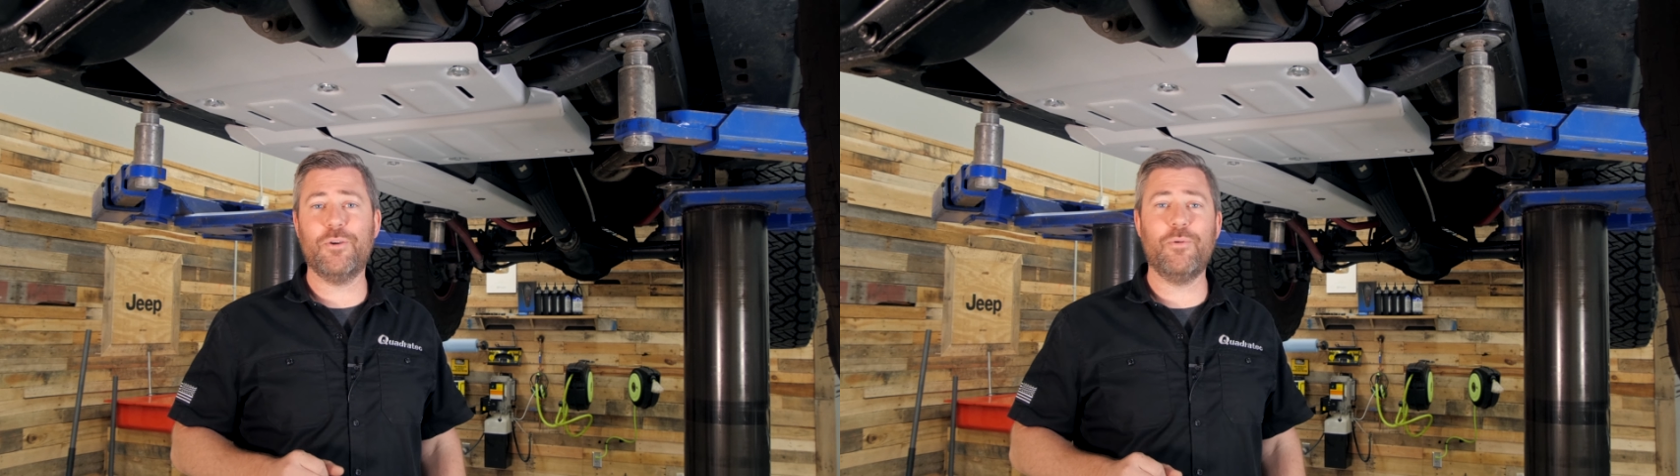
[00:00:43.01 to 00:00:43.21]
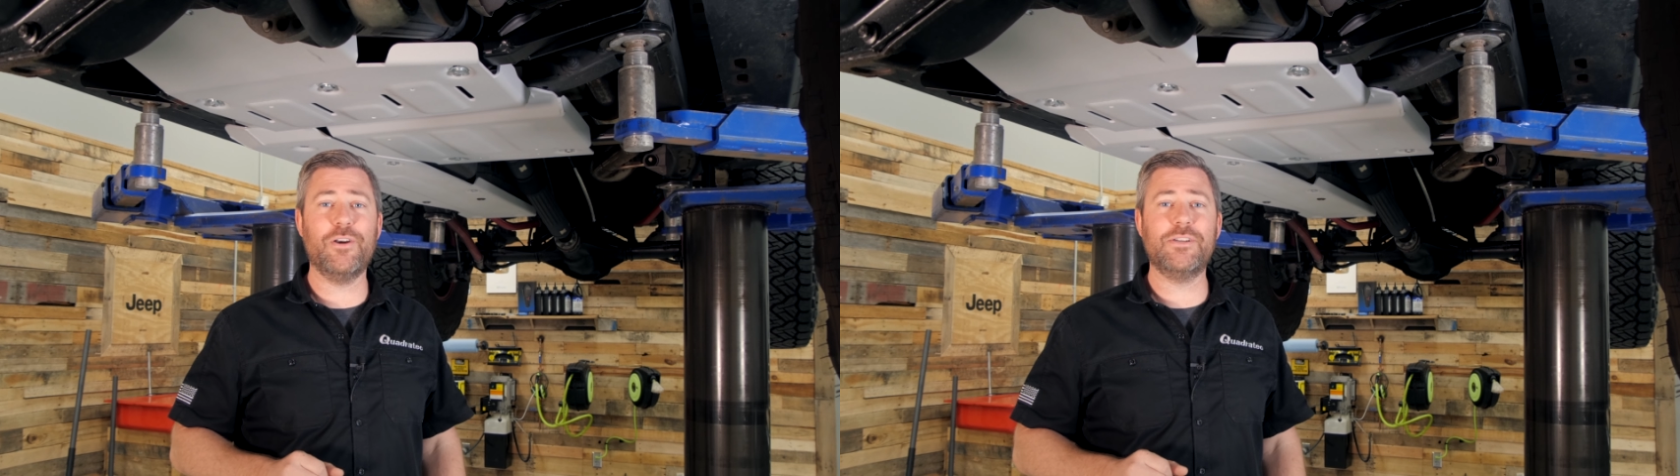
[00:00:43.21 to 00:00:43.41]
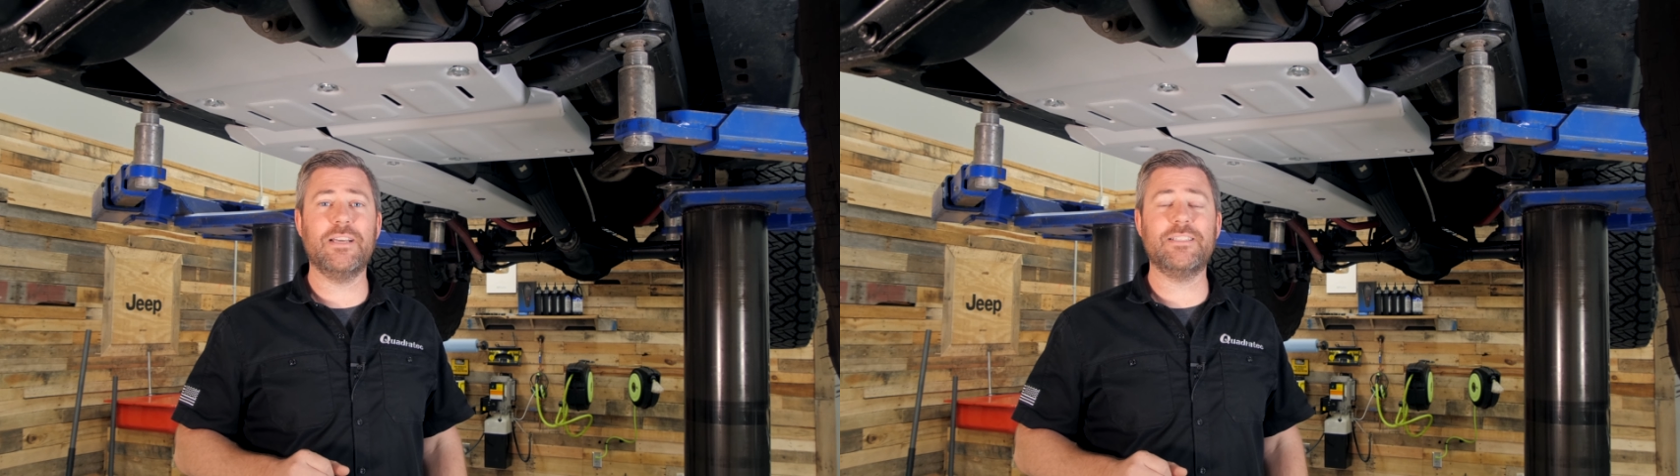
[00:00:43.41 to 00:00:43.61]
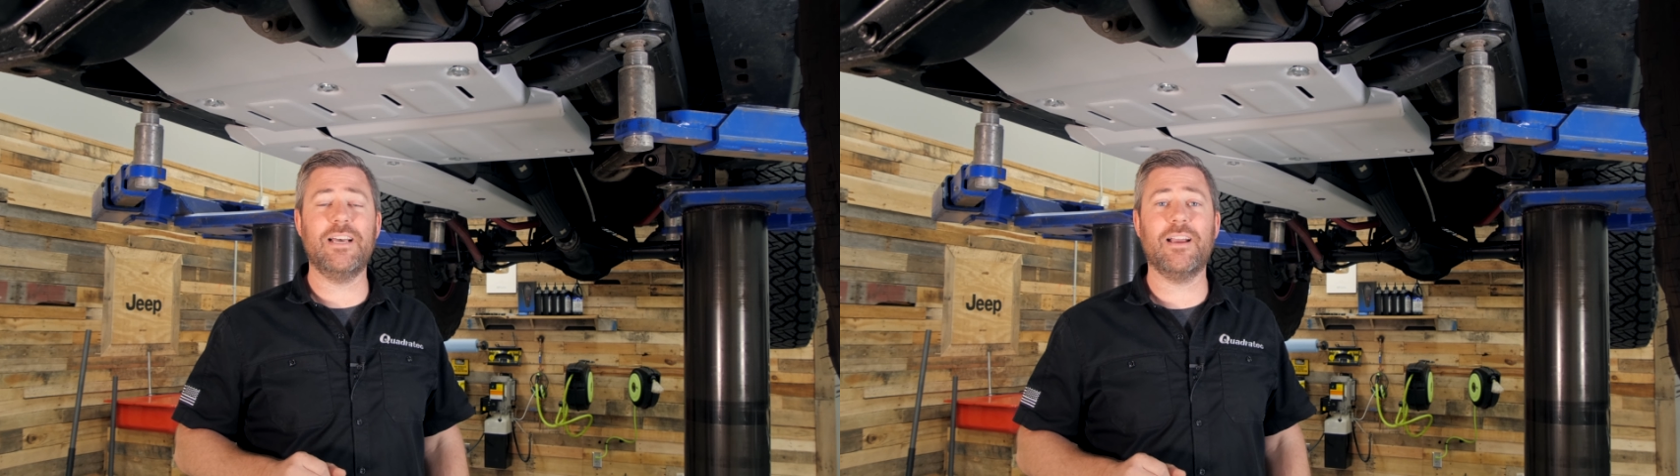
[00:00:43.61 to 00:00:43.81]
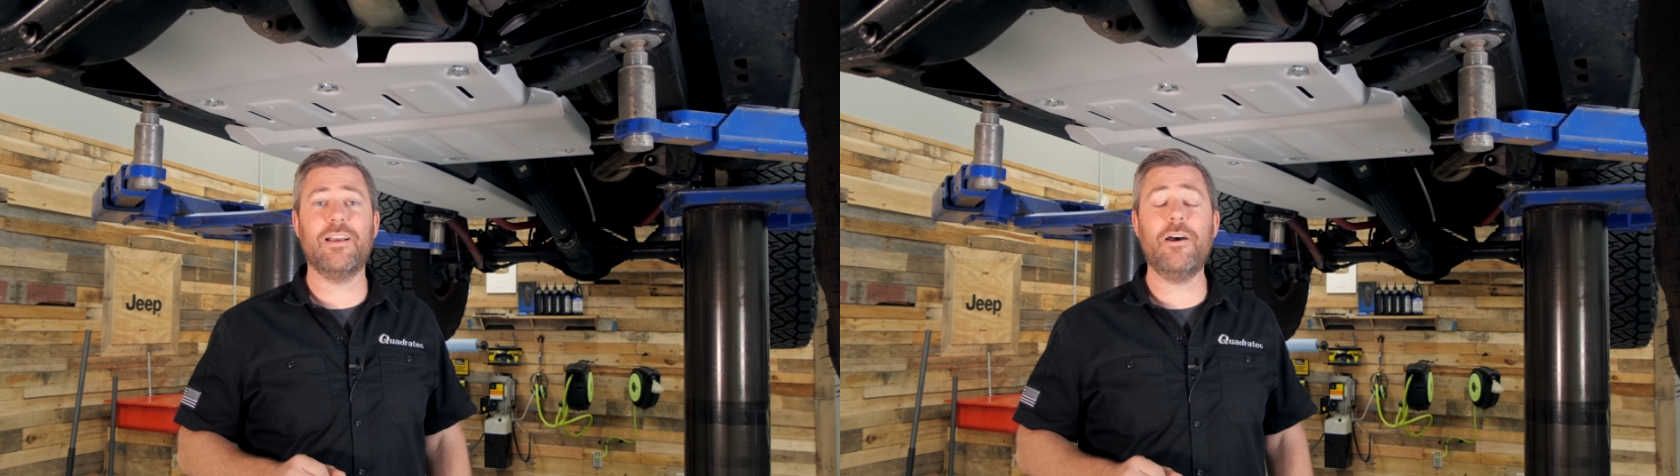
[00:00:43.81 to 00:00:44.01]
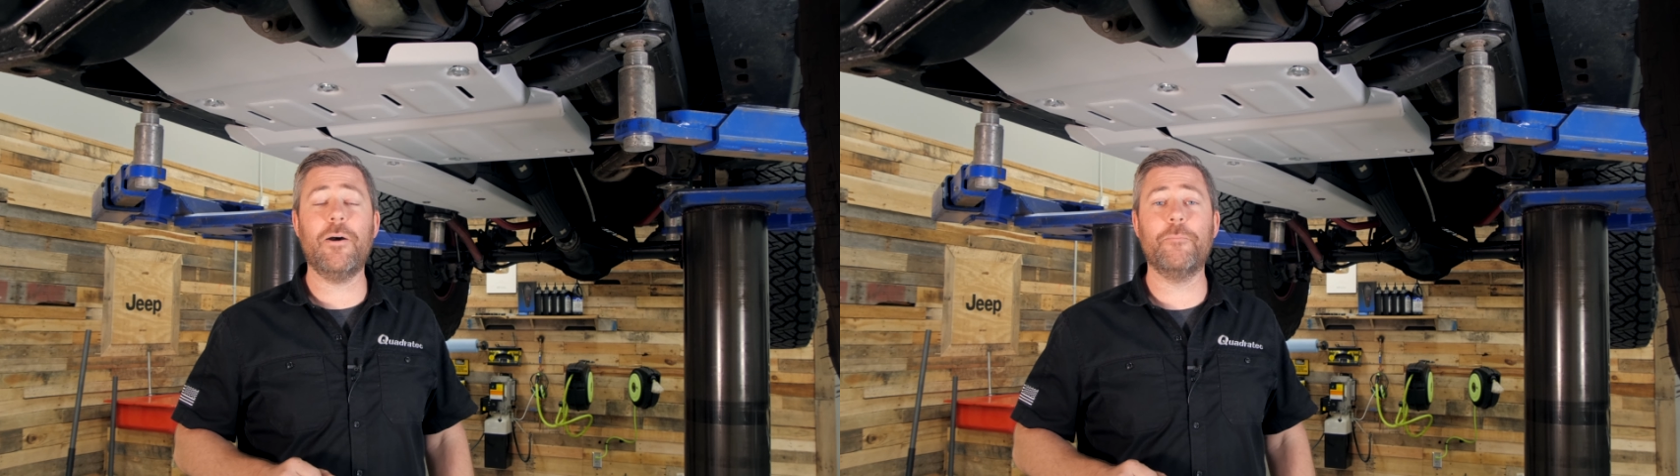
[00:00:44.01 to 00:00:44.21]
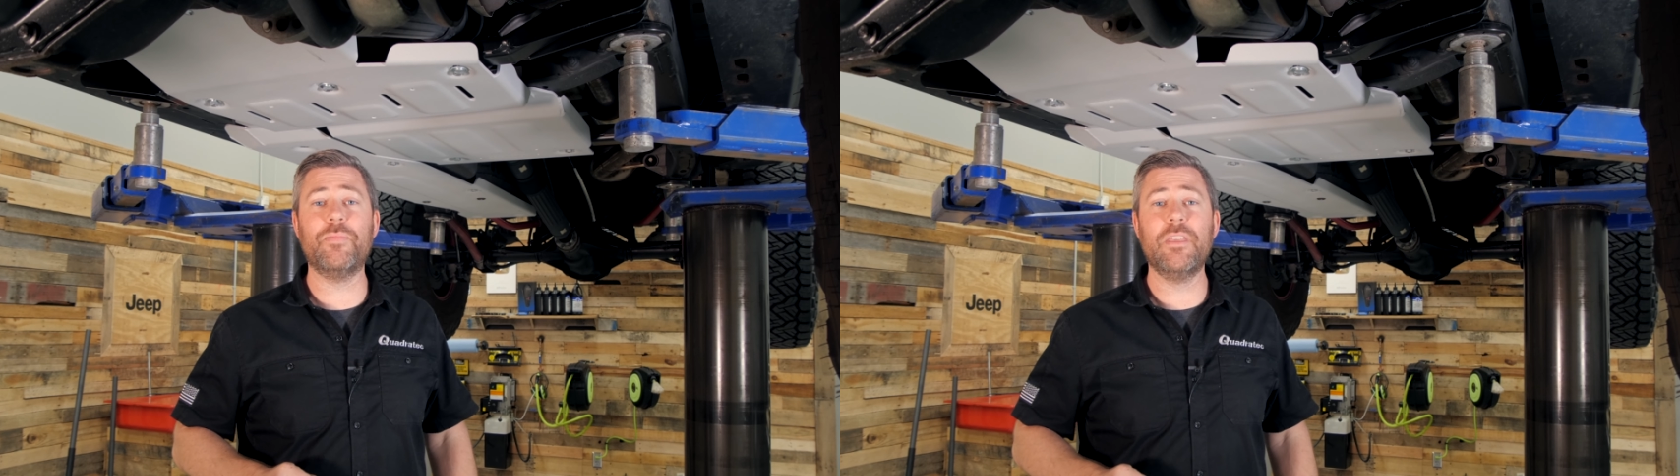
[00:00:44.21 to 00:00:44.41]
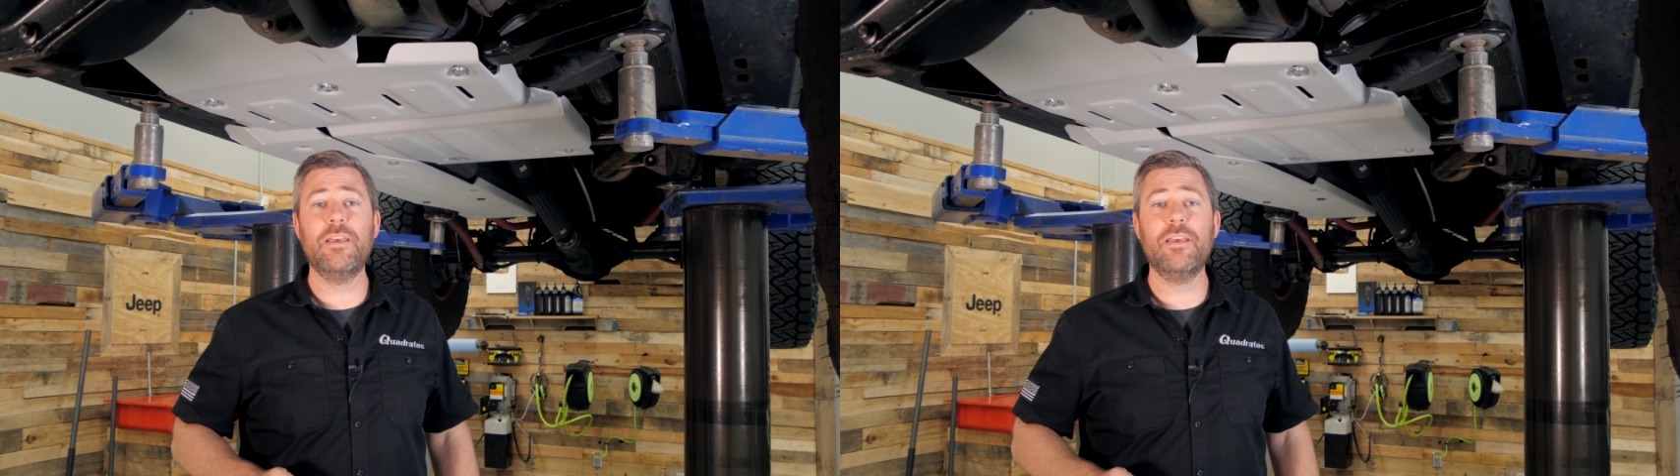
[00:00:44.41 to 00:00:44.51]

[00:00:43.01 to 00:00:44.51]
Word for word: to quadratec.com.